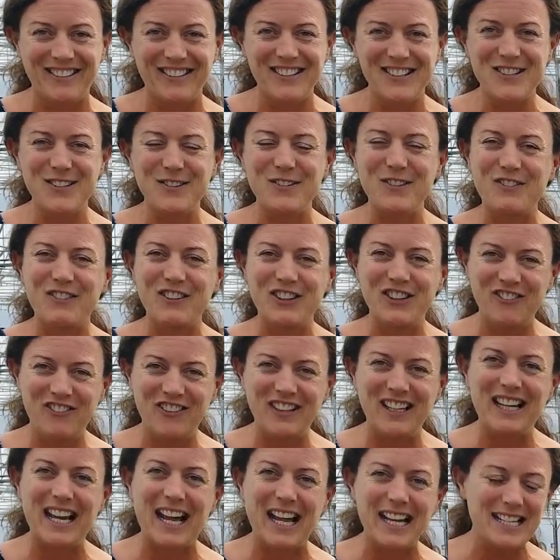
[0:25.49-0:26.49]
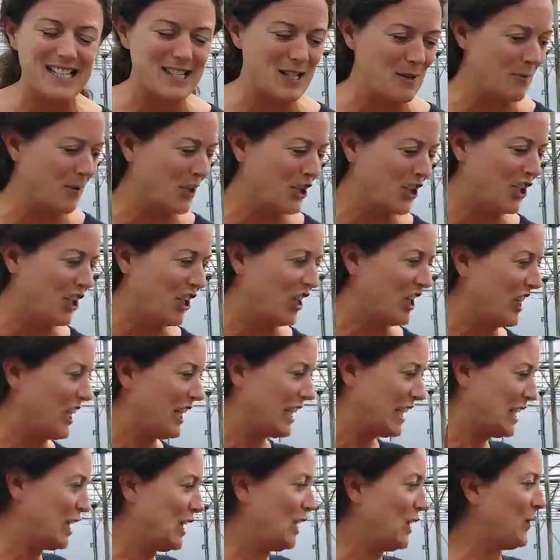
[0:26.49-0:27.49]
So we've lovely late summer colour,
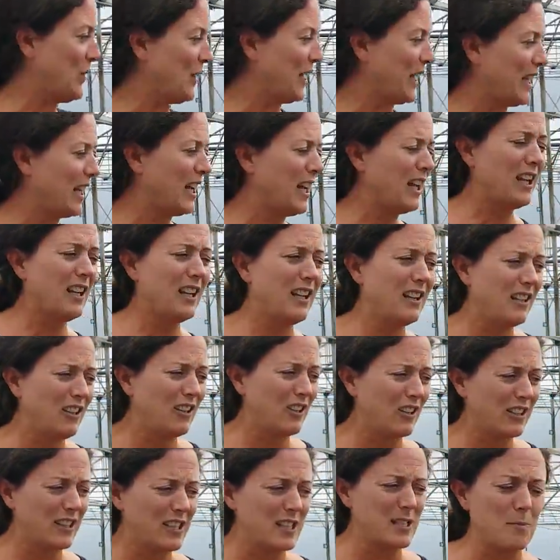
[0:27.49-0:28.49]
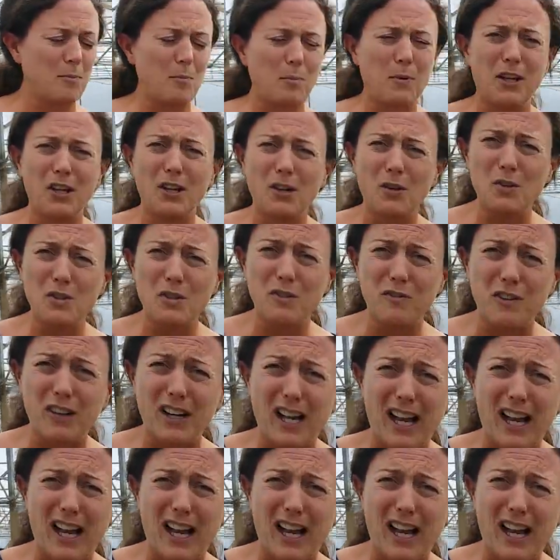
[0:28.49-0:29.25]
including, look at this beautiful